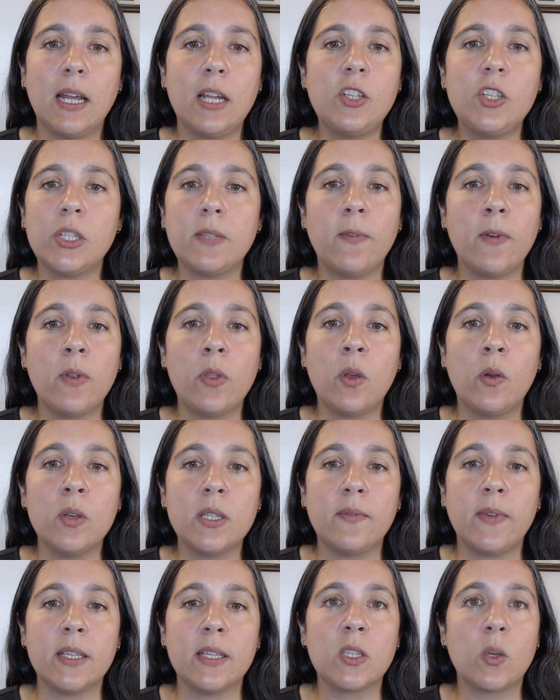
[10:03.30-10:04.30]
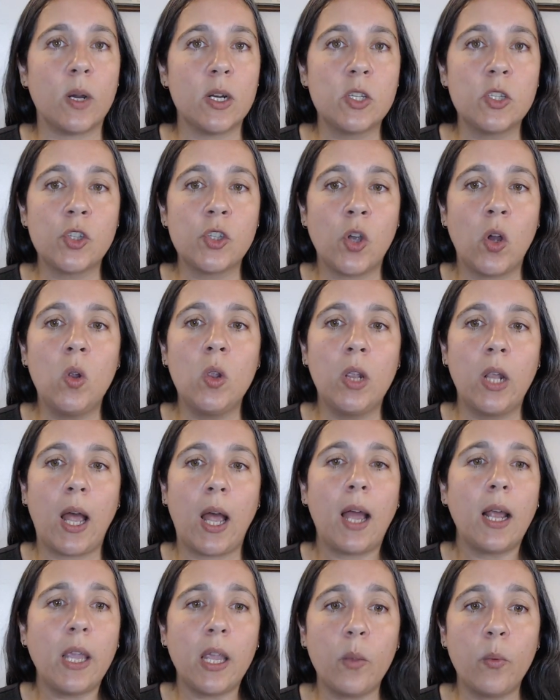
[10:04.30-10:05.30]
not just for those of us who are so
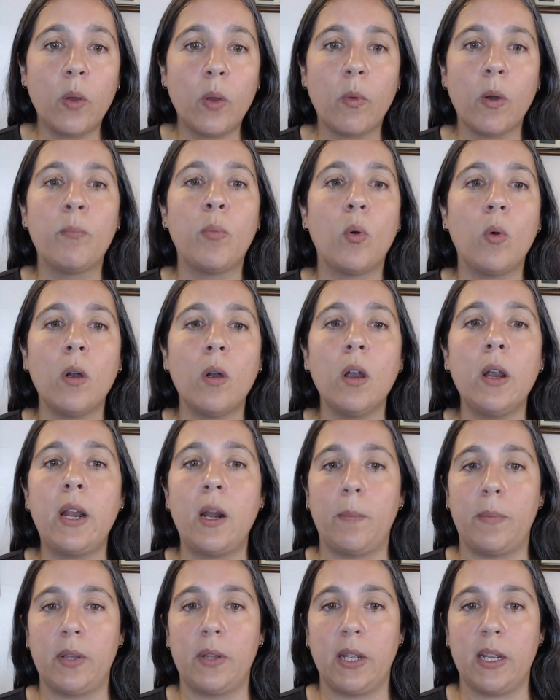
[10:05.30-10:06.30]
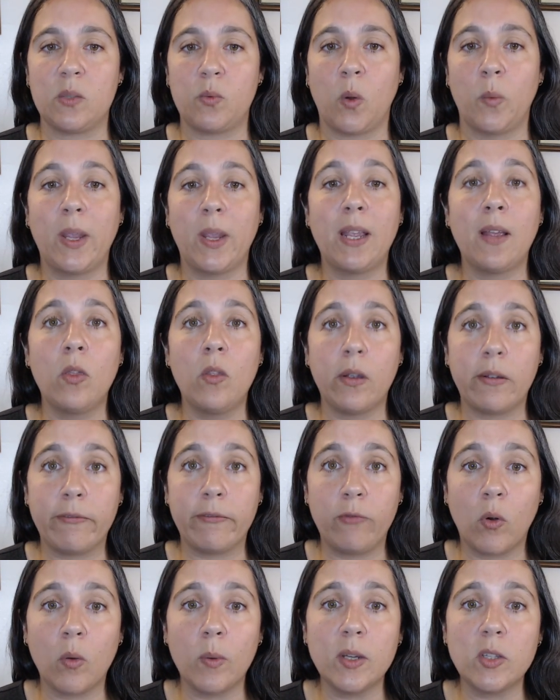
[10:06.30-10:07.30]
lucky we were born in a place where we can look
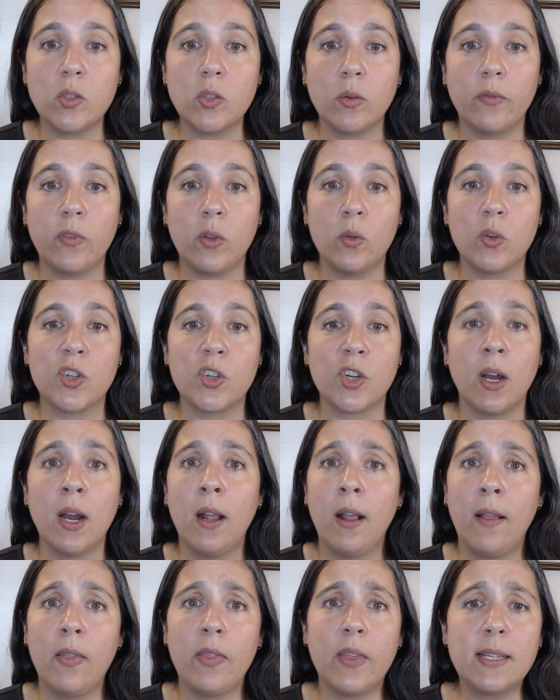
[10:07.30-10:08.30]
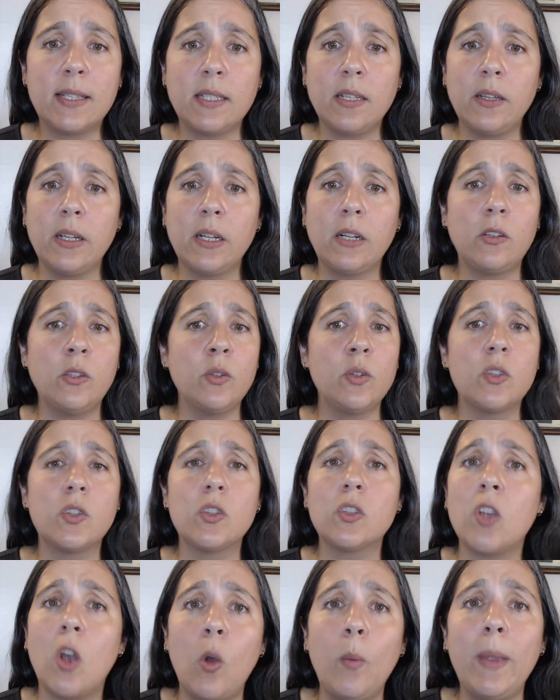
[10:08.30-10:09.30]
forward to a future that still includes
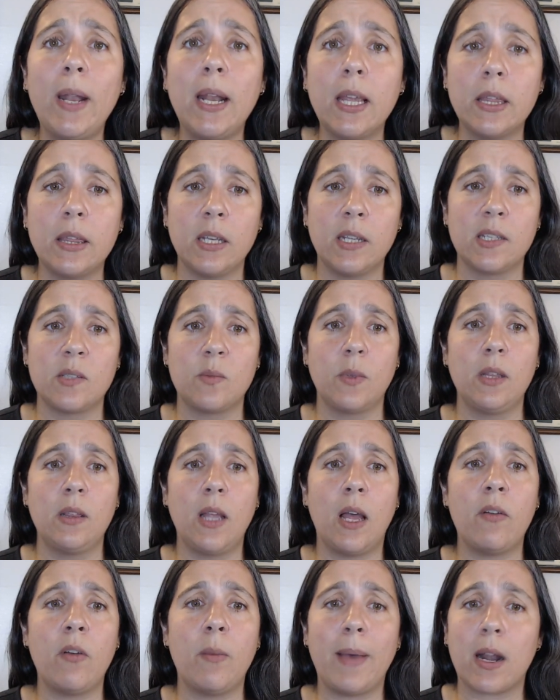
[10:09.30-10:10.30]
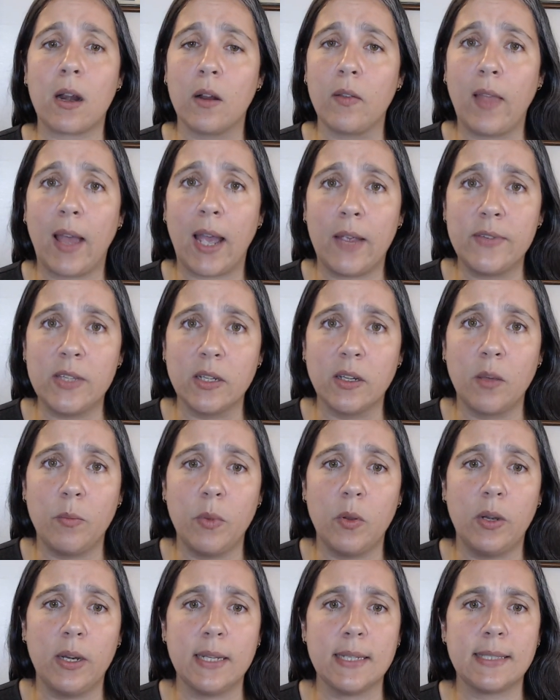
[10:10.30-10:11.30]
so many things we love about our lives and
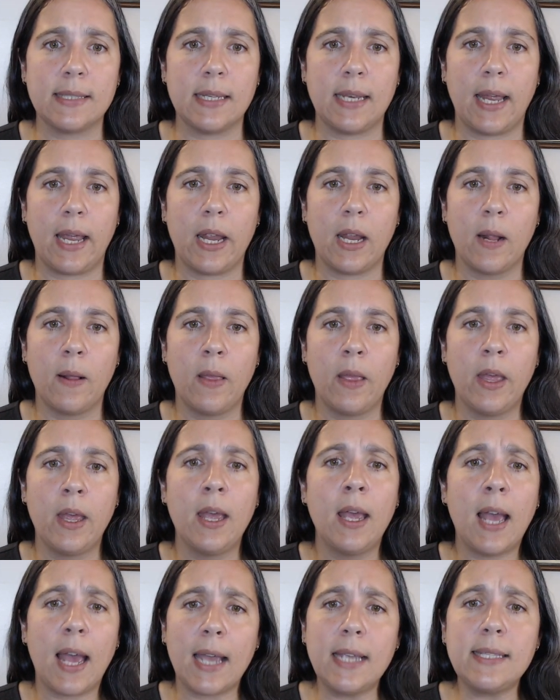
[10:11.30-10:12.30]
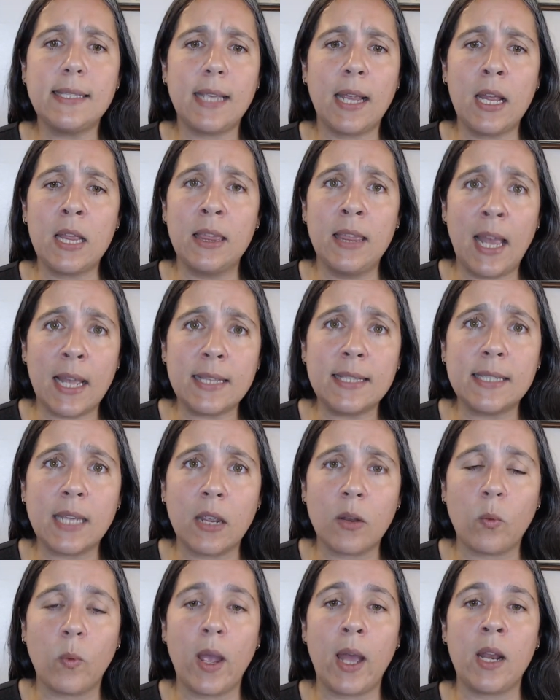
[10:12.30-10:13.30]
communities today. I say let's
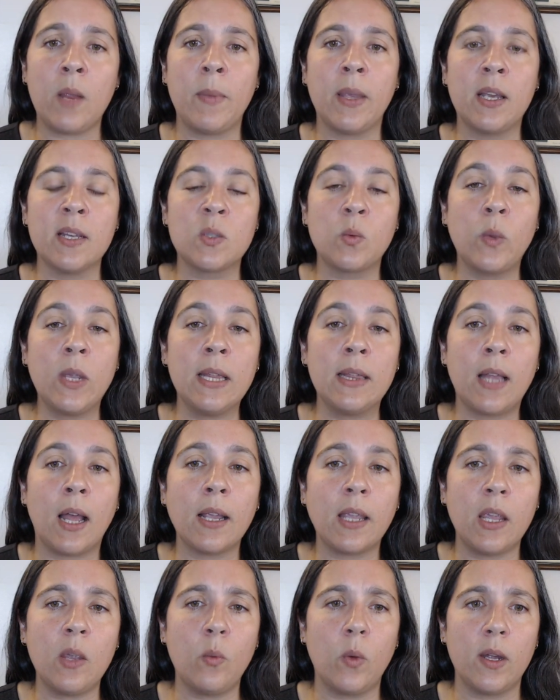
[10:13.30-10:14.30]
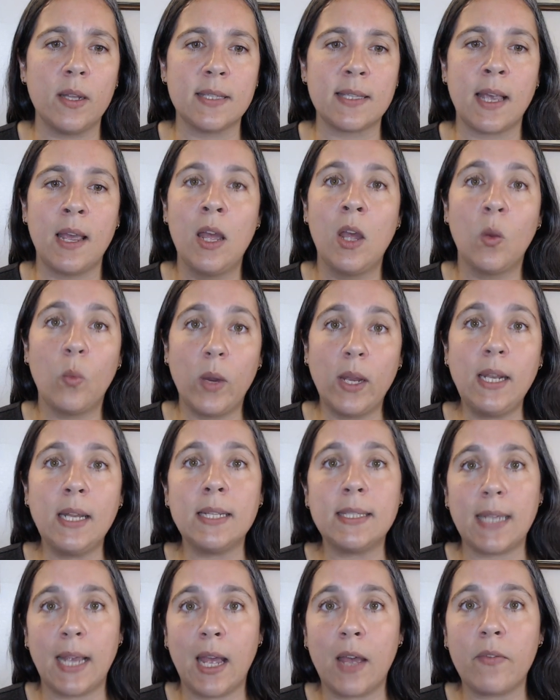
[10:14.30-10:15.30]
get ready because we lucky ones, we
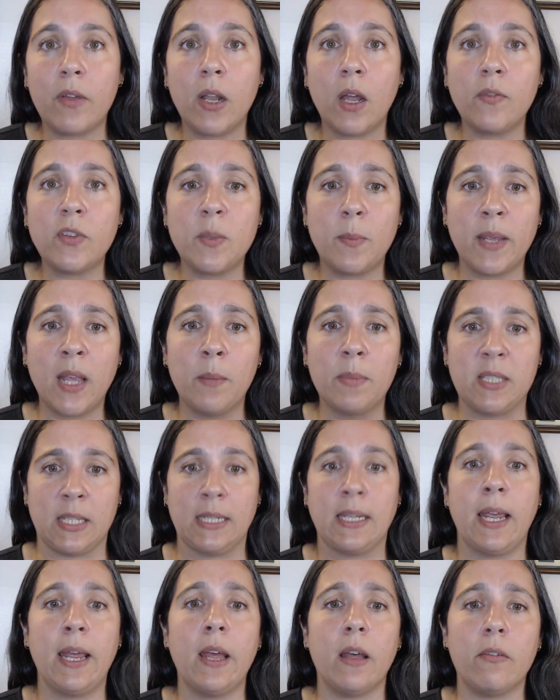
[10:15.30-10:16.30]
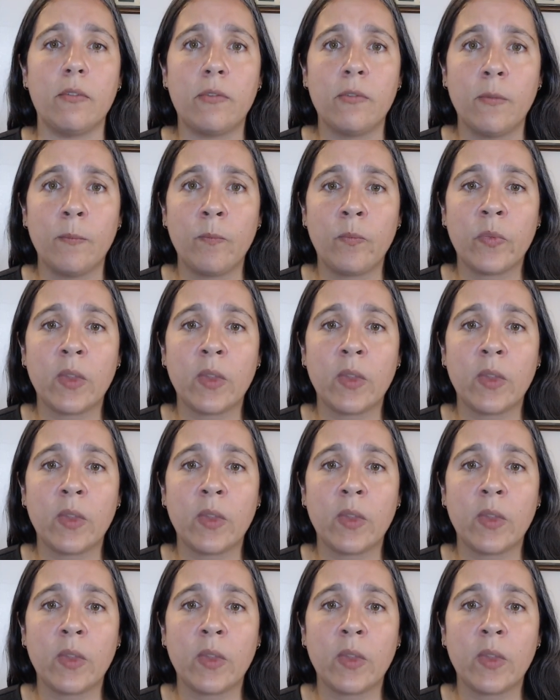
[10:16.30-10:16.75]
need to have enough to be able to give.